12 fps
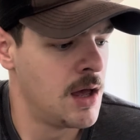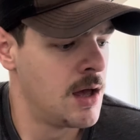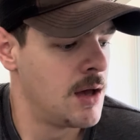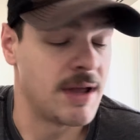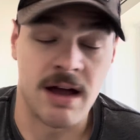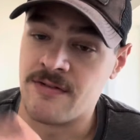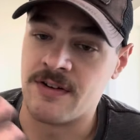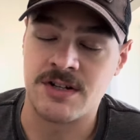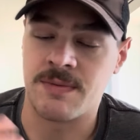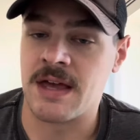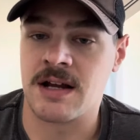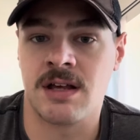But yeah, finished
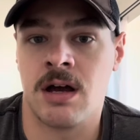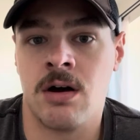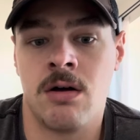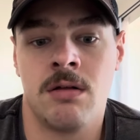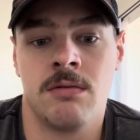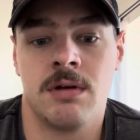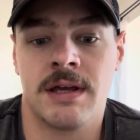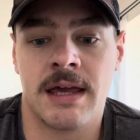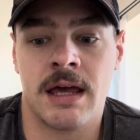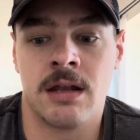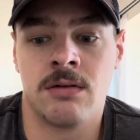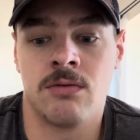with the Exile.
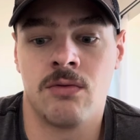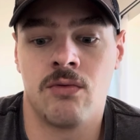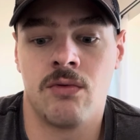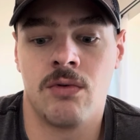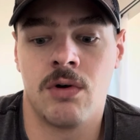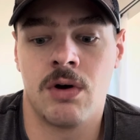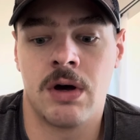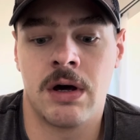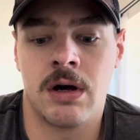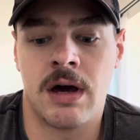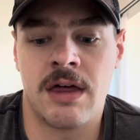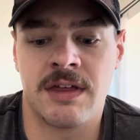Again,
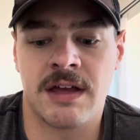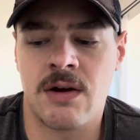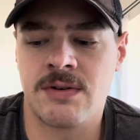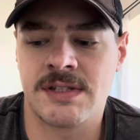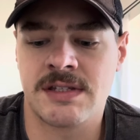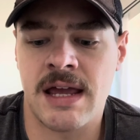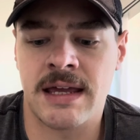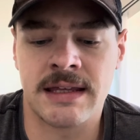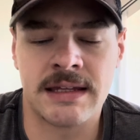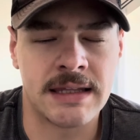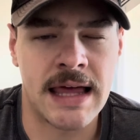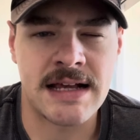I think I was saying
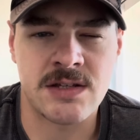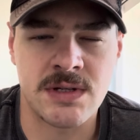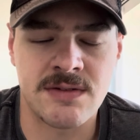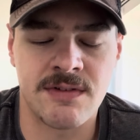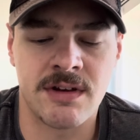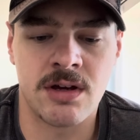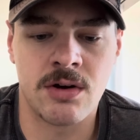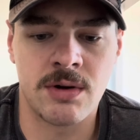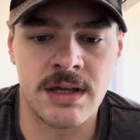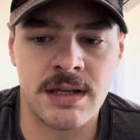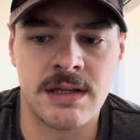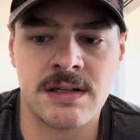it in last week's video.
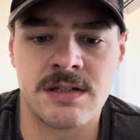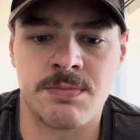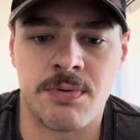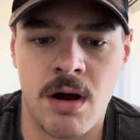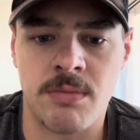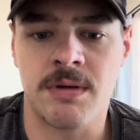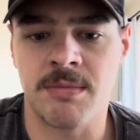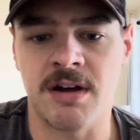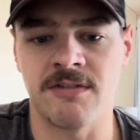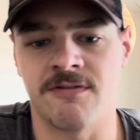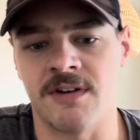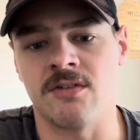It is probably my
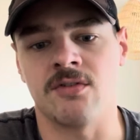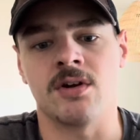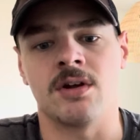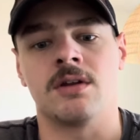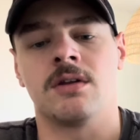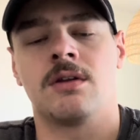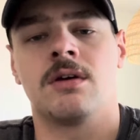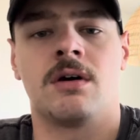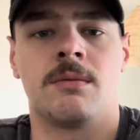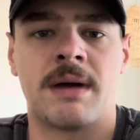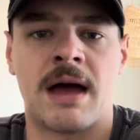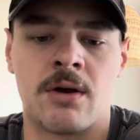
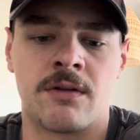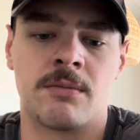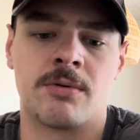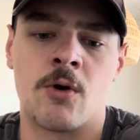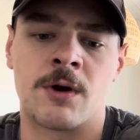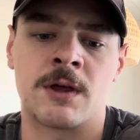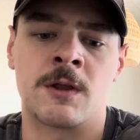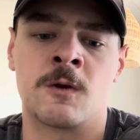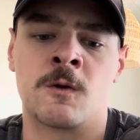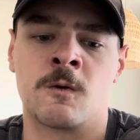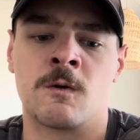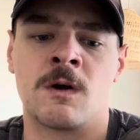favorite Bound and the
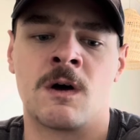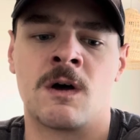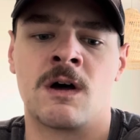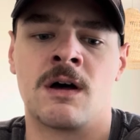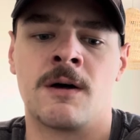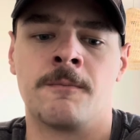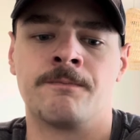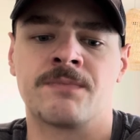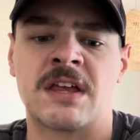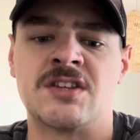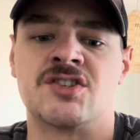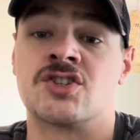Broken
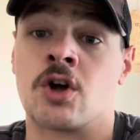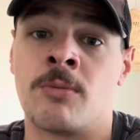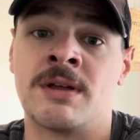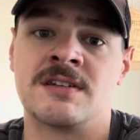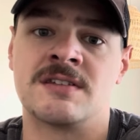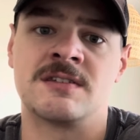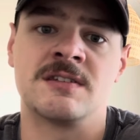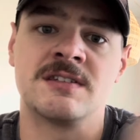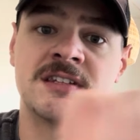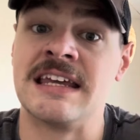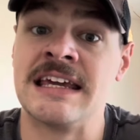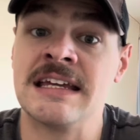installment
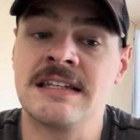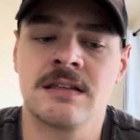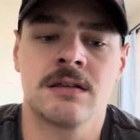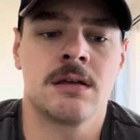to date.